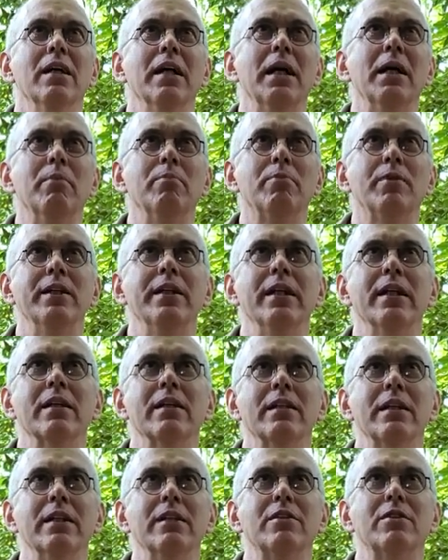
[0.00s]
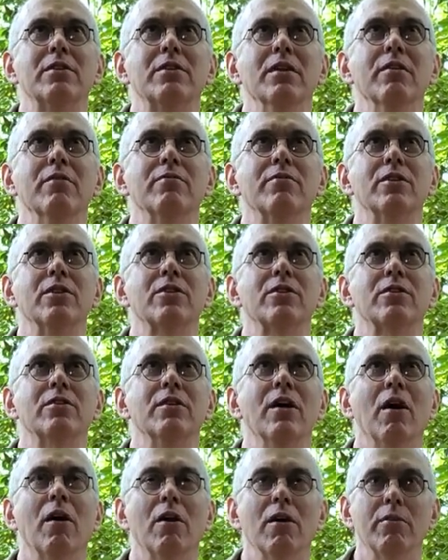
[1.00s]
empty, at least, of just
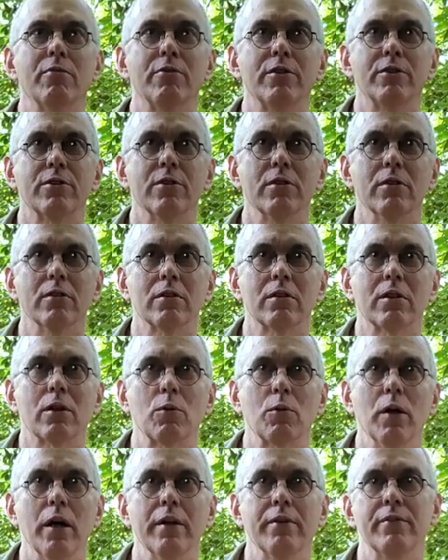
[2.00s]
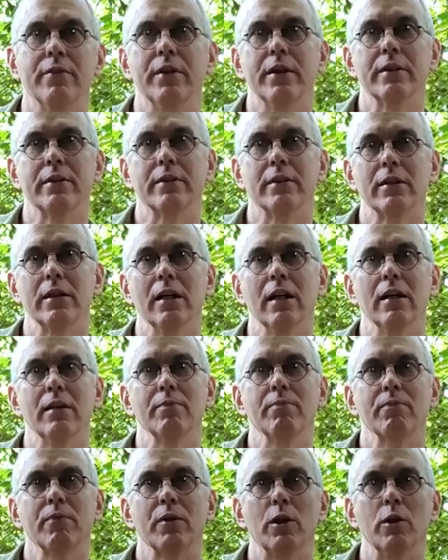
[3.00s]
the artificial crud that
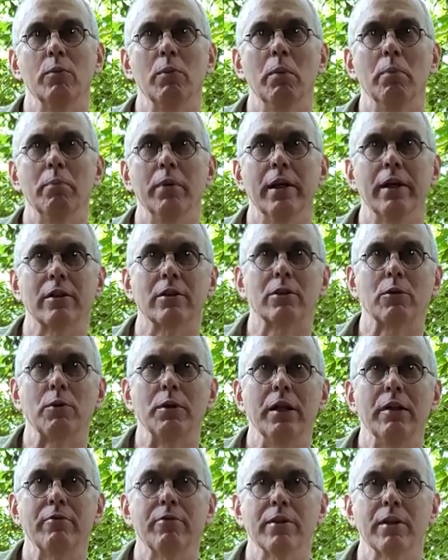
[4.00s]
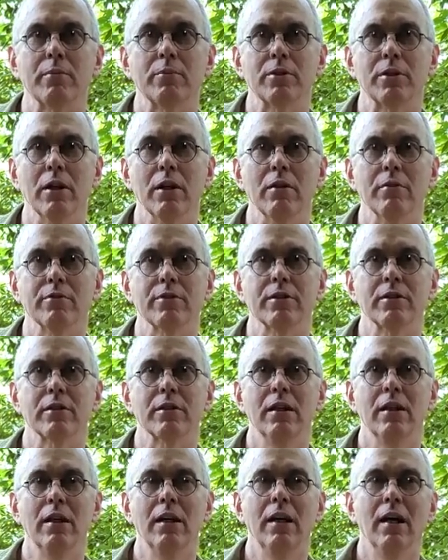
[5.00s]
human beings create for themselves.
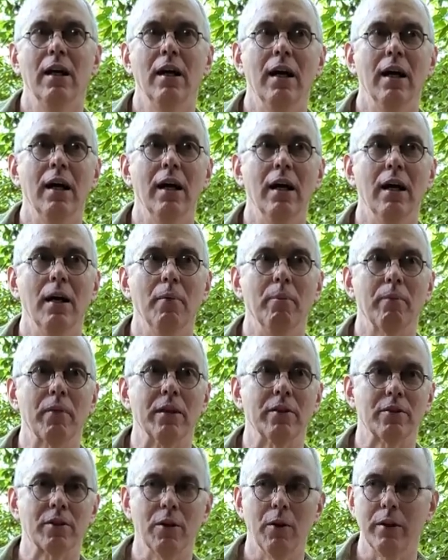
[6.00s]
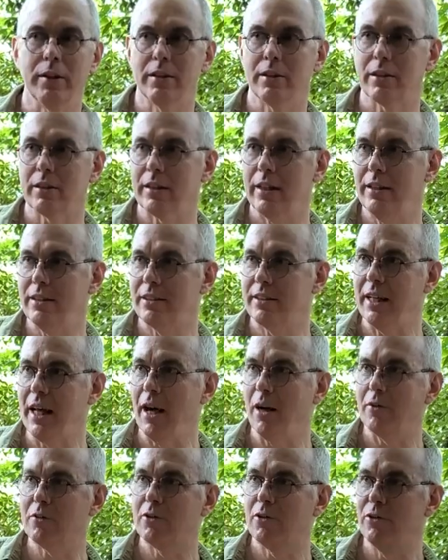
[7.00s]
And so he's
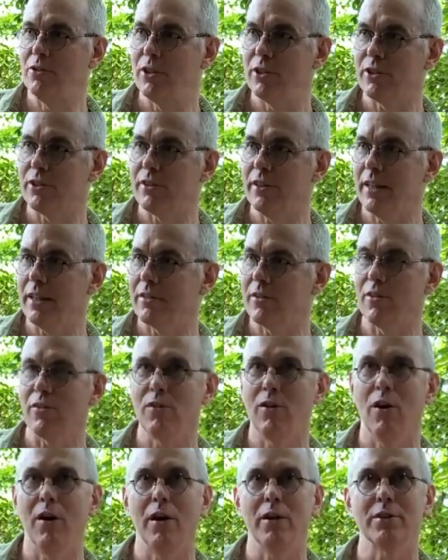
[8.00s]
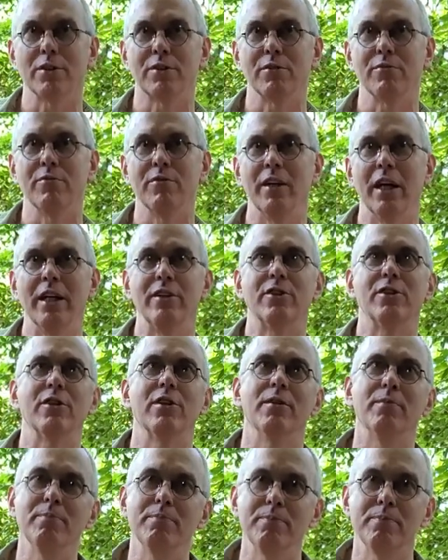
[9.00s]
down to just like the laws of
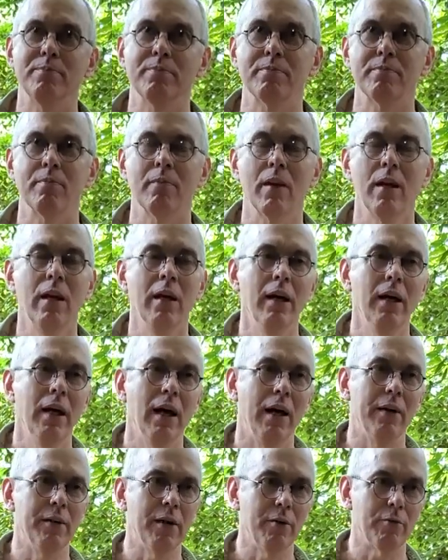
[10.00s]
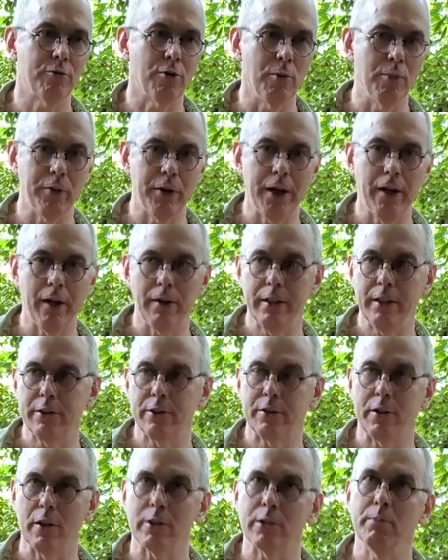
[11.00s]
nature. And then from there, he
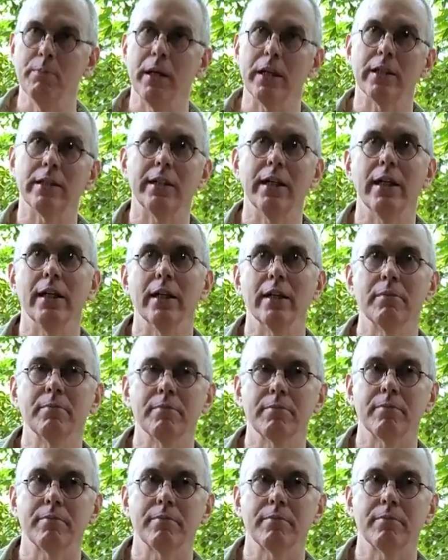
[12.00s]
starts meditating.